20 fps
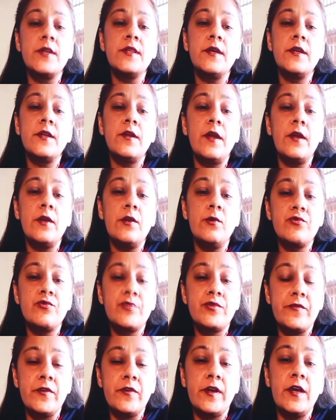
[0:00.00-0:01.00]
they include
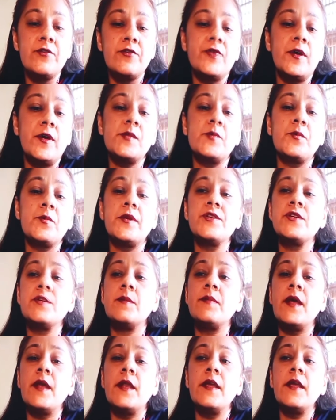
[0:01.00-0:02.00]
traffic and
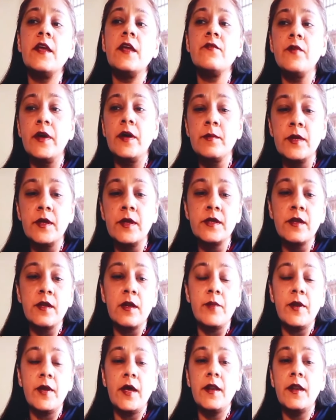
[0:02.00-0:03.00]
transportation planning,
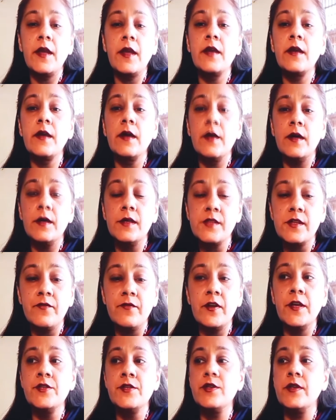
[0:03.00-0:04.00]
environmental planning,
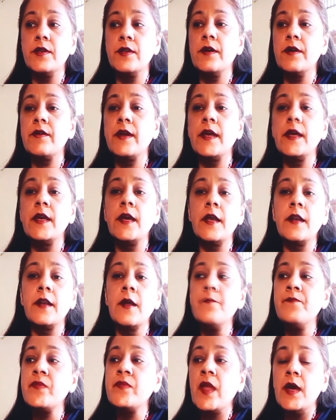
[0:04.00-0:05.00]
civil engineering, and
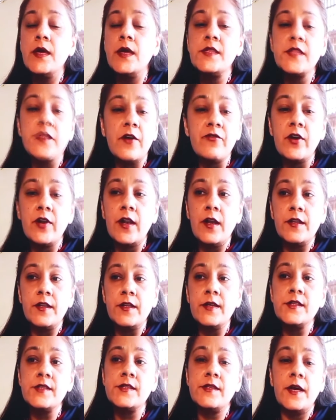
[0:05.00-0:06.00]
several
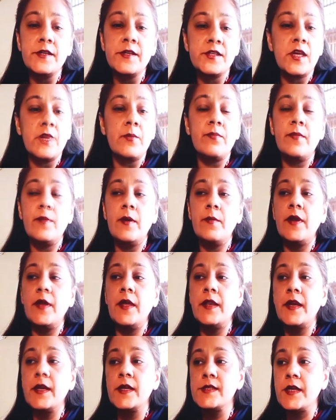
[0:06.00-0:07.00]
others, landscape
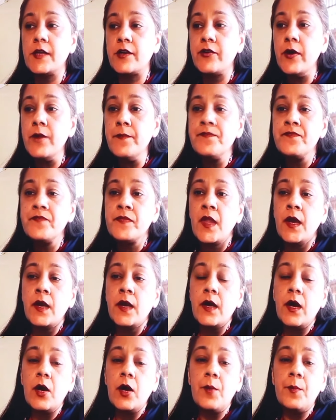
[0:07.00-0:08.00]
planning, etc.
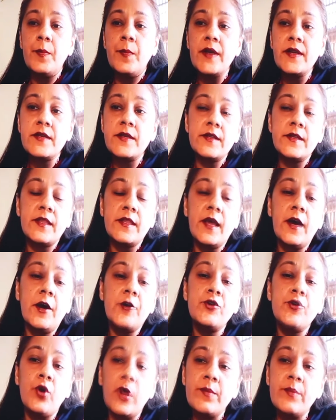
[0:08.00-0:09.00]
But they
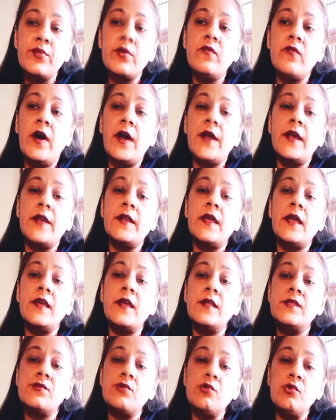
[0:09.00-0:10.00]
are not
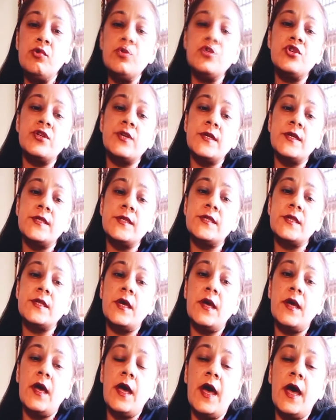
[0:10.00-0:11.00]
providing solutions
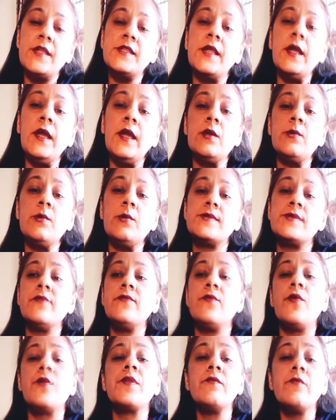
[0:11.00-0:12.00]
as inclusive
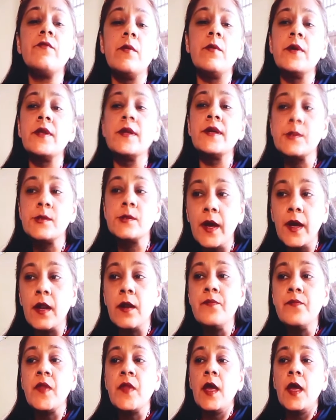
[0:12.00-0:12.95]
for the women as well.